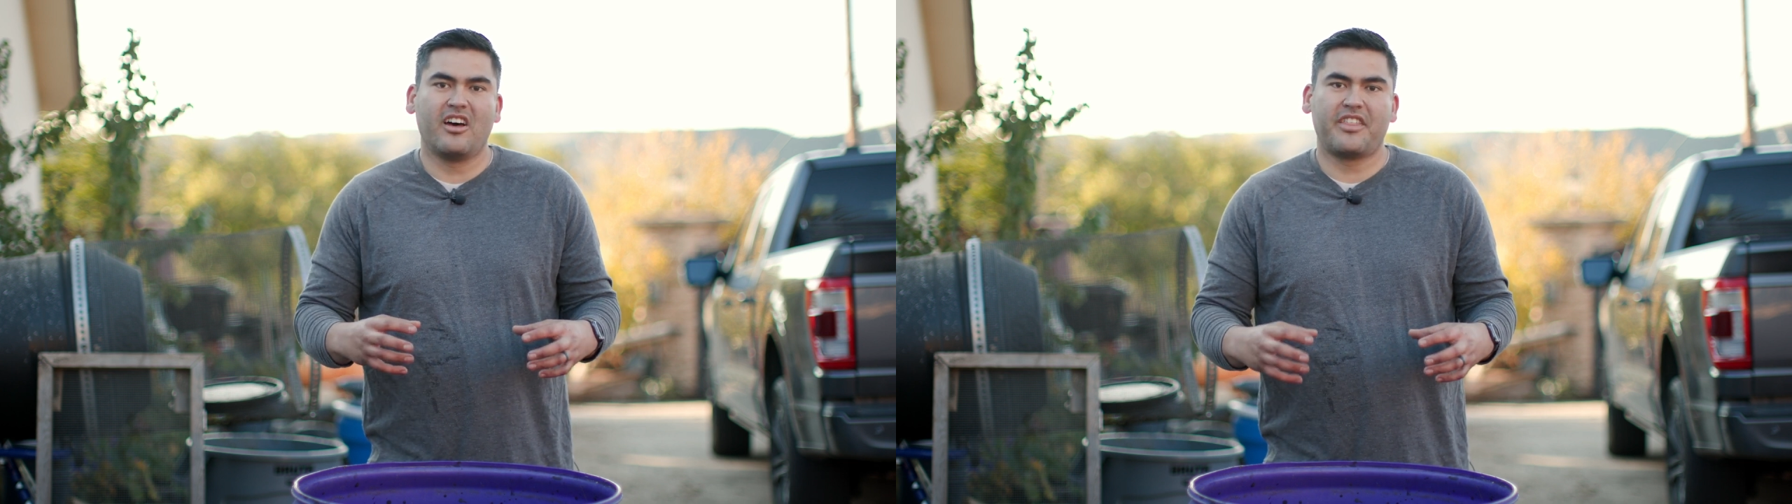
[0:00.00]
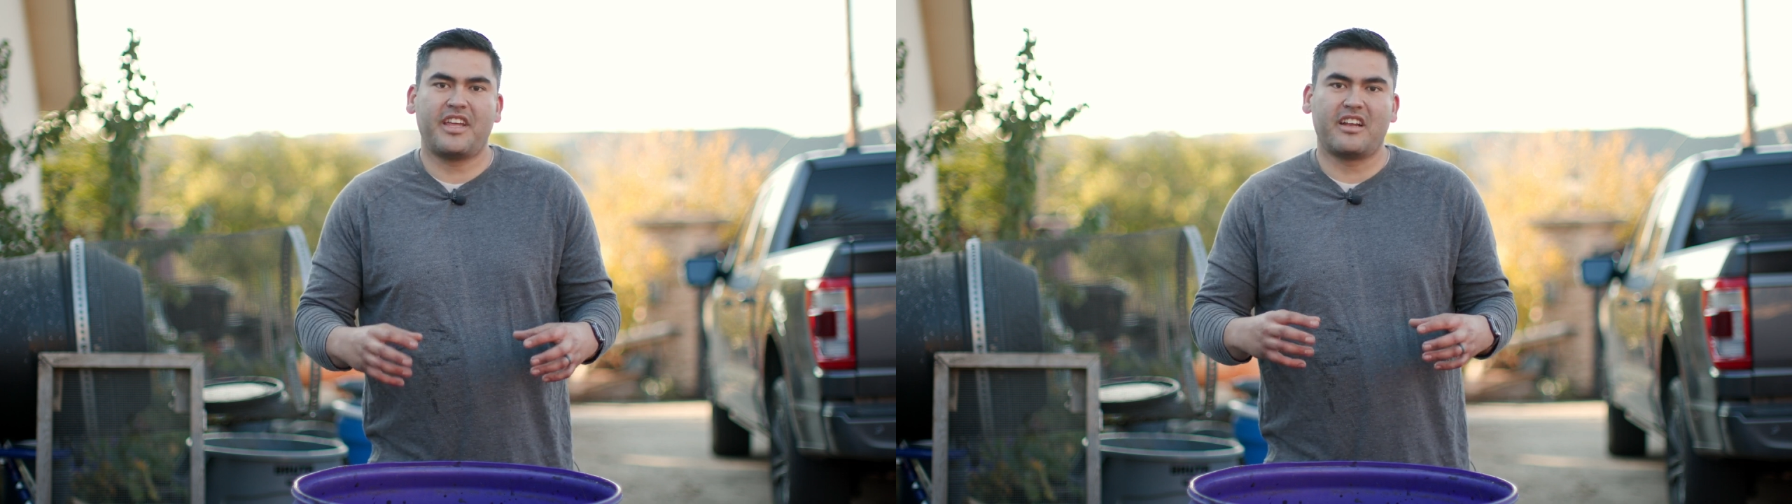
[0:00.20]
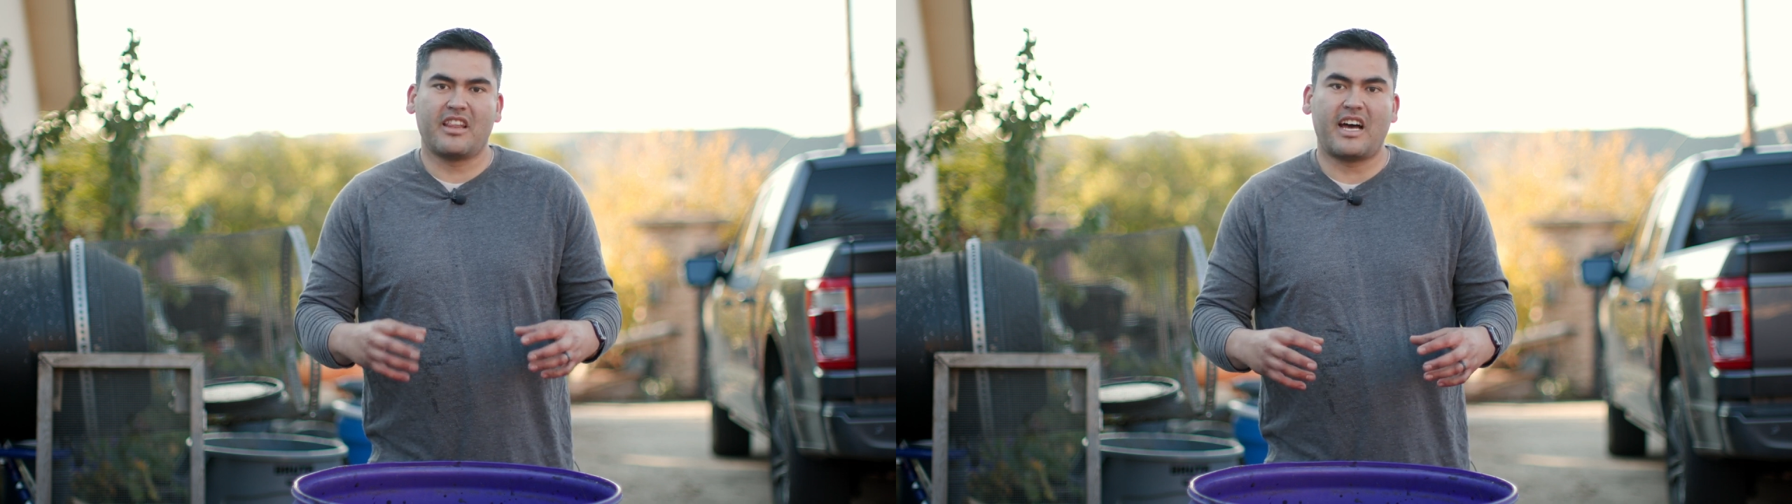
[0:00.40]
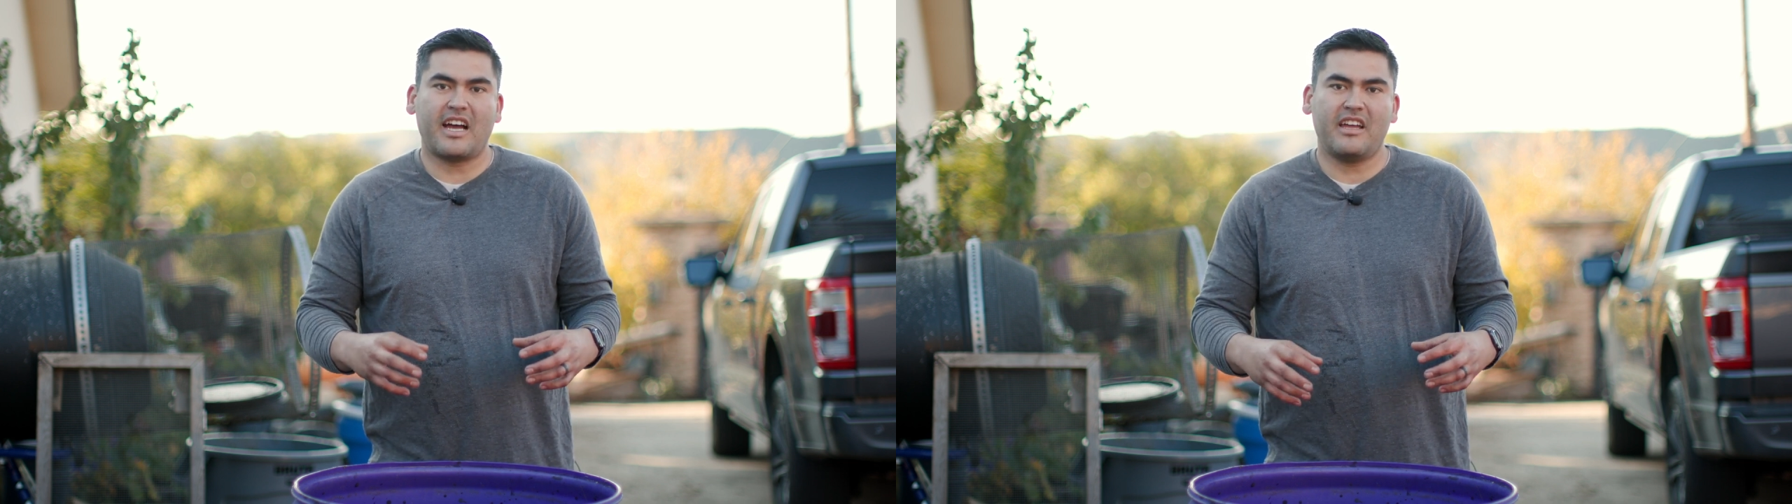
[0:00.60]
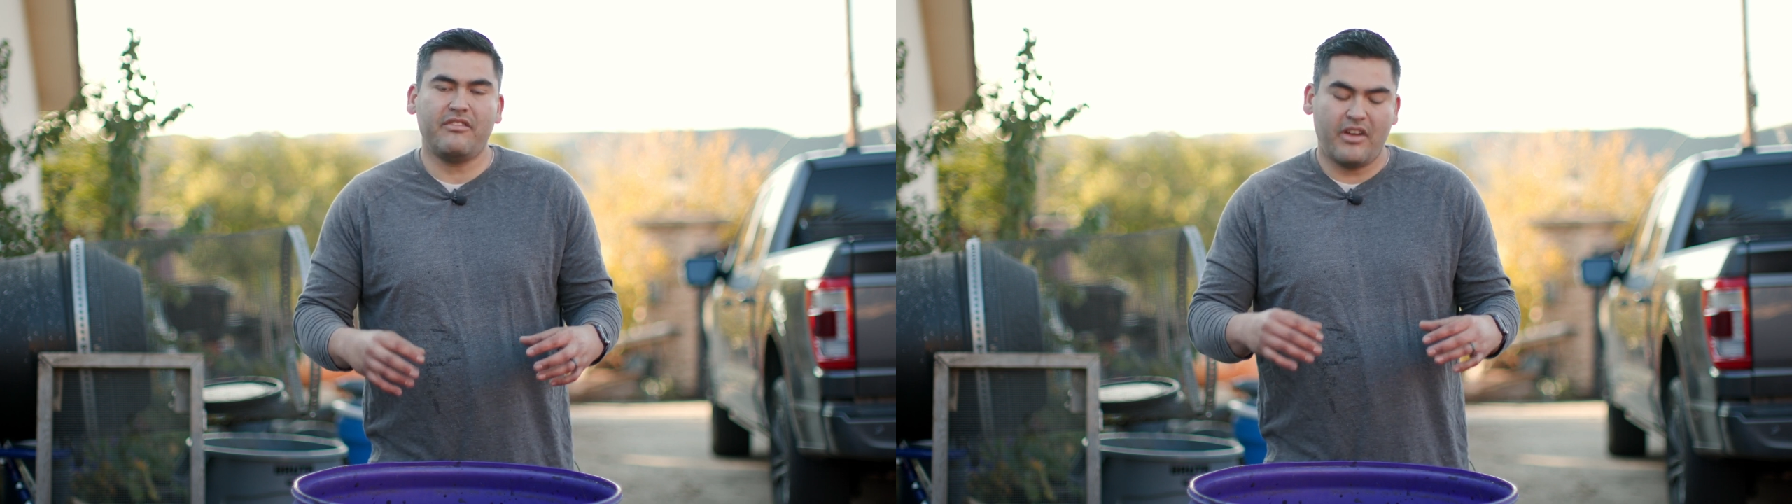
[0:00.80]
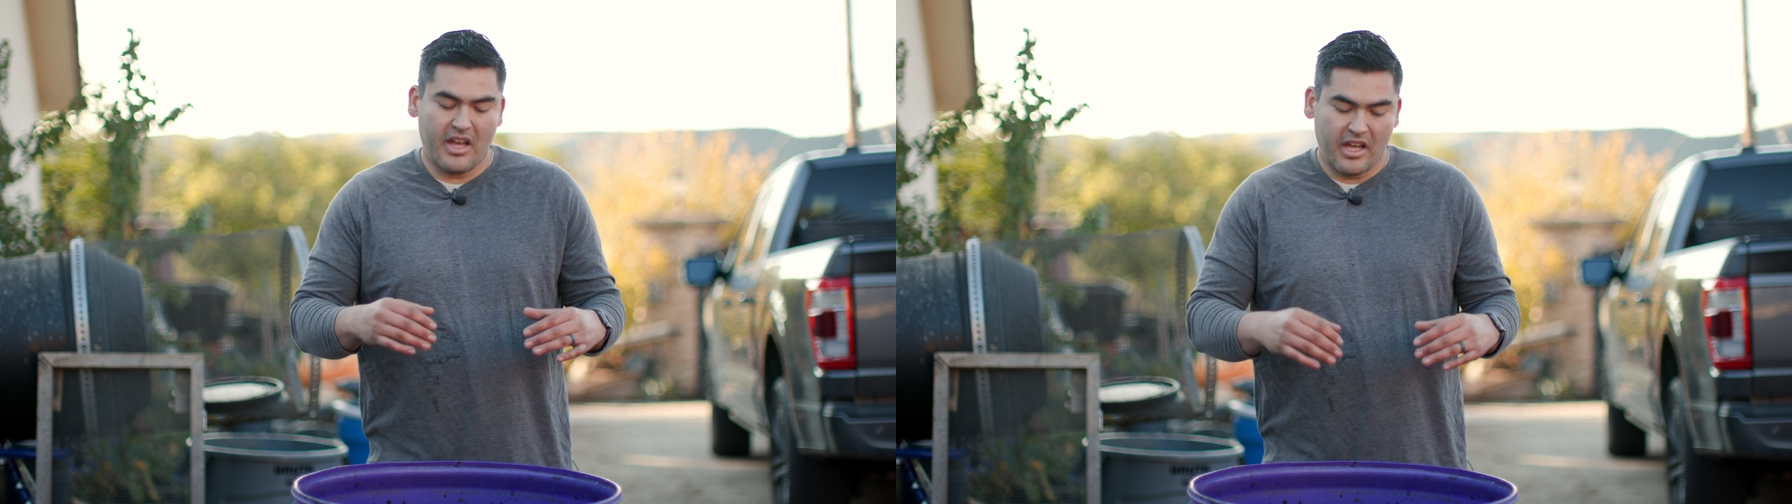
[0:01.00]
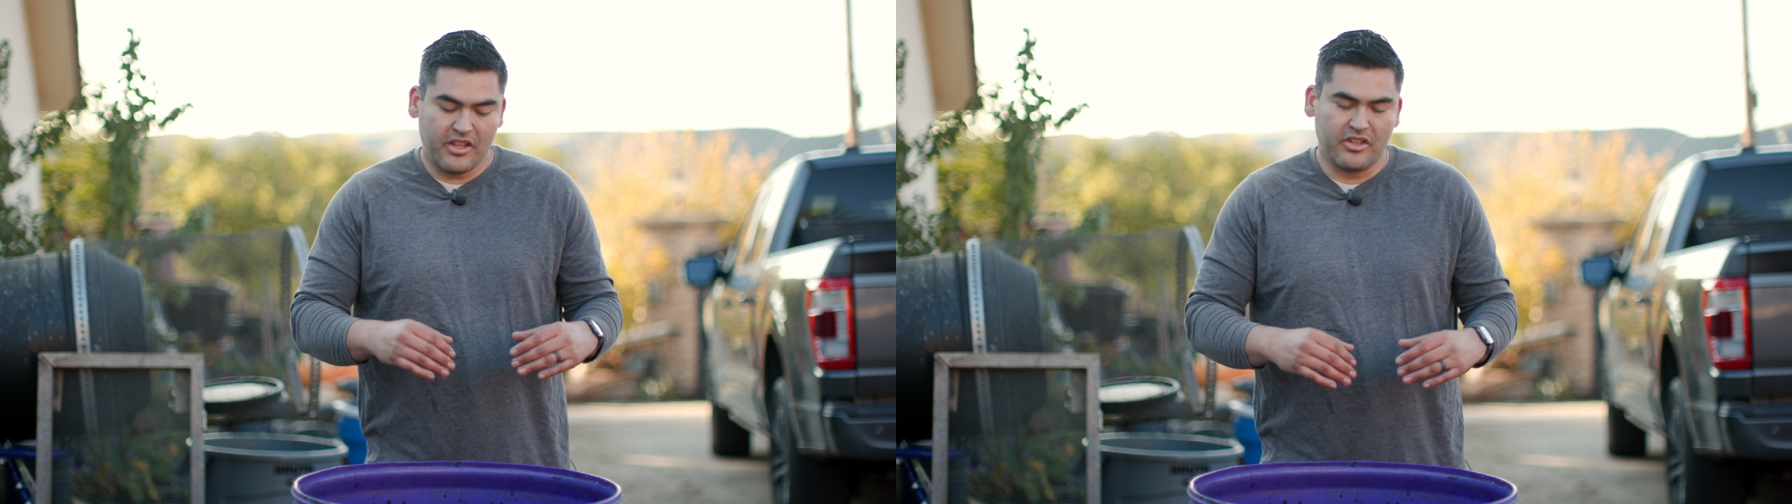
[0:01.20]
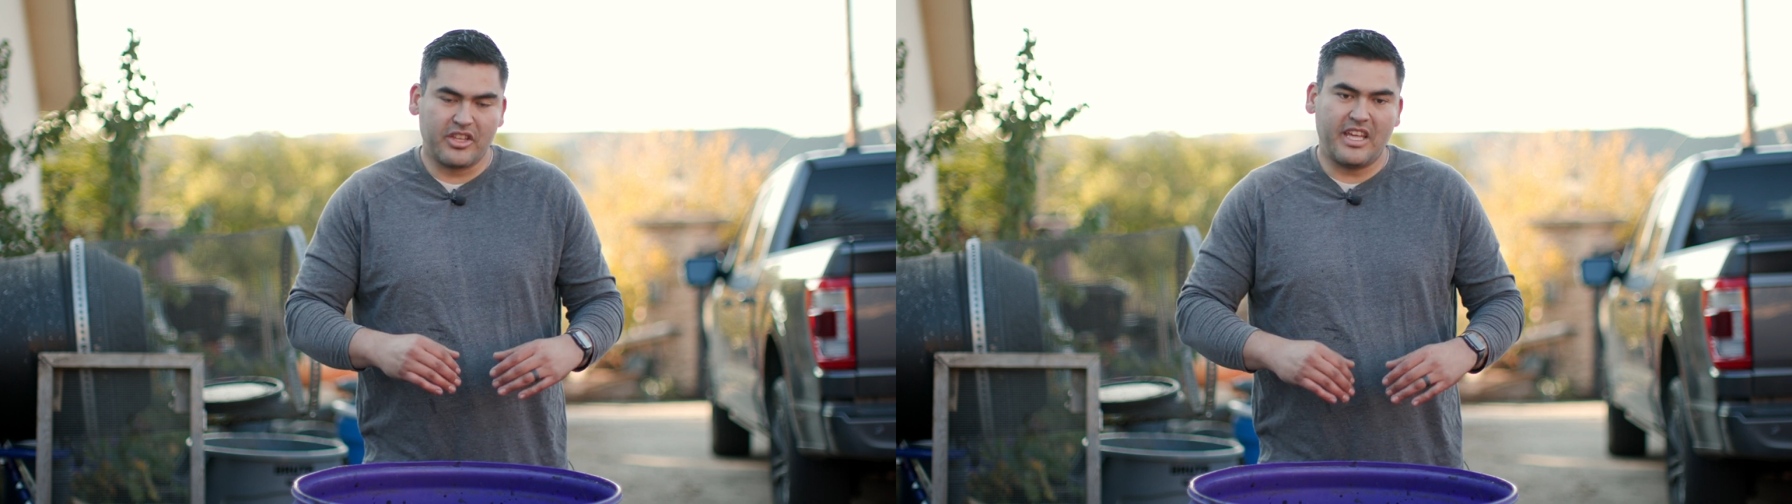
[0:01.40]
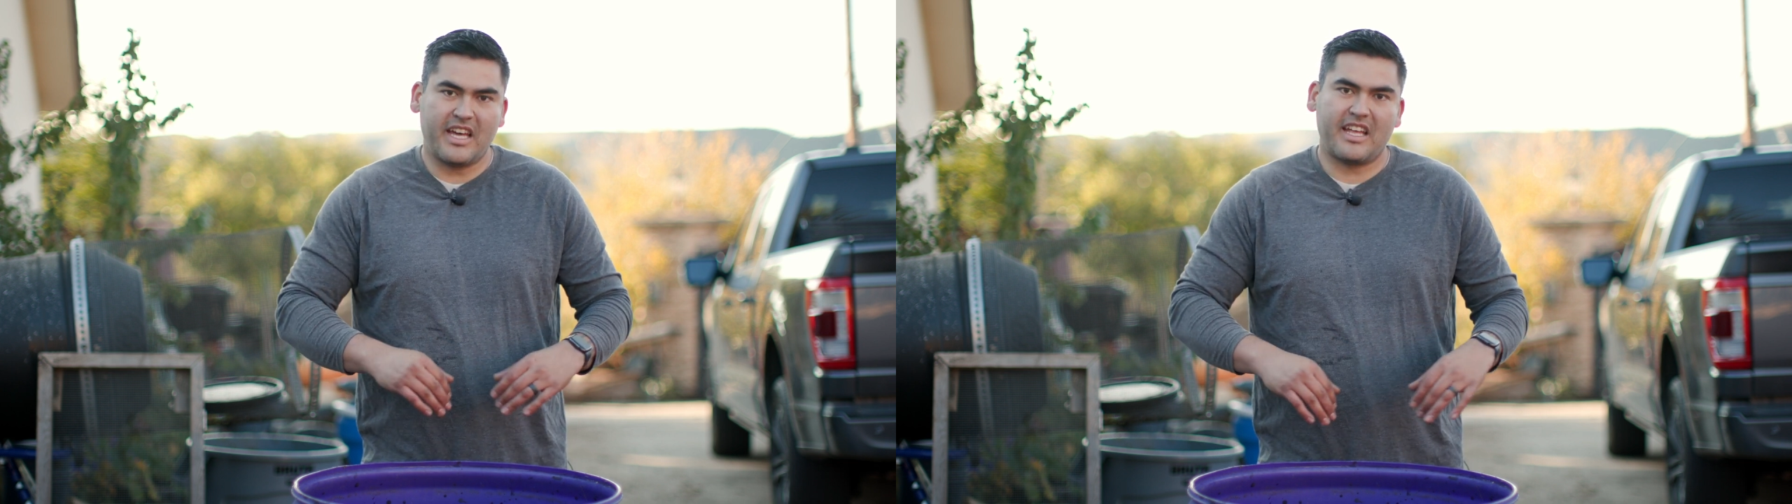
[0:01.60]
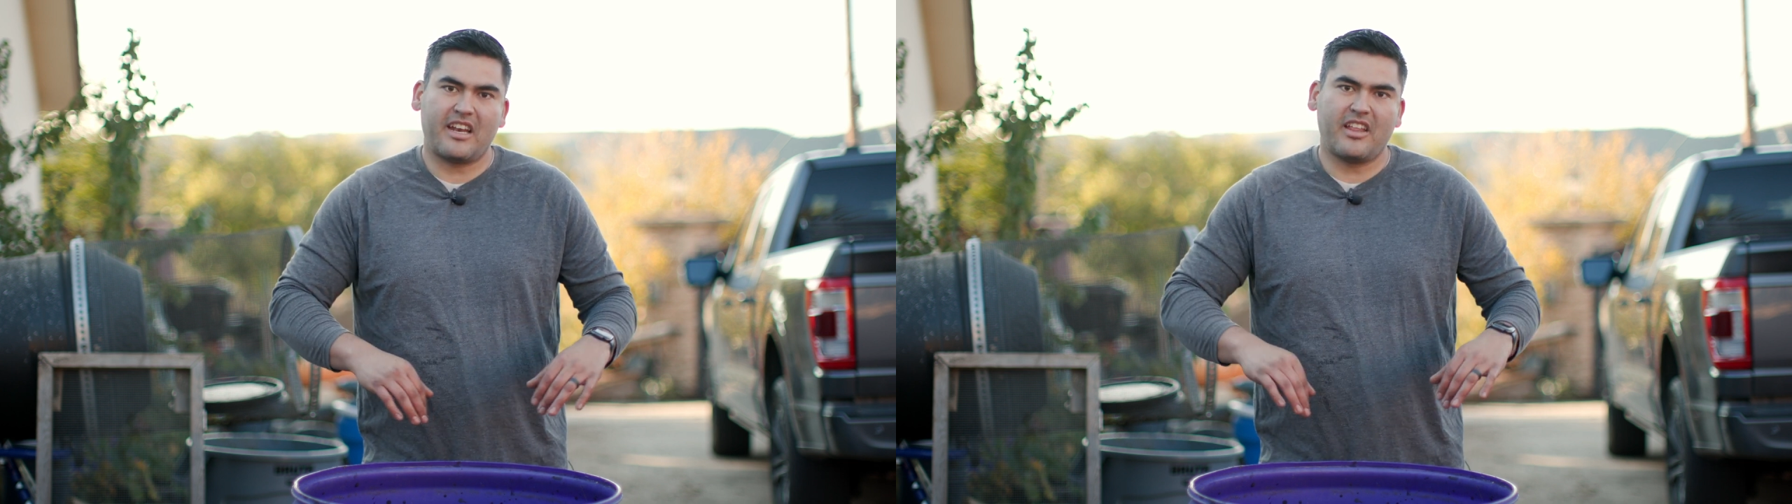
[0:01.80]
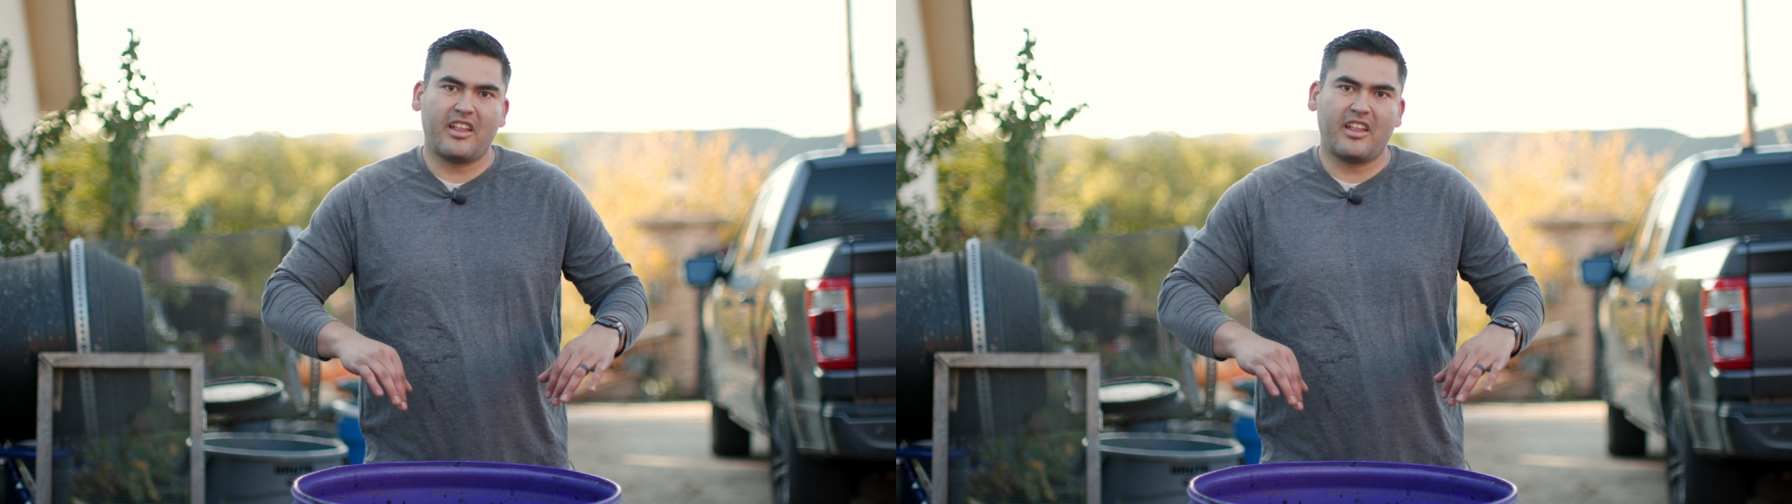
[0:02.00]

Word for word: healthy and alive, you'll get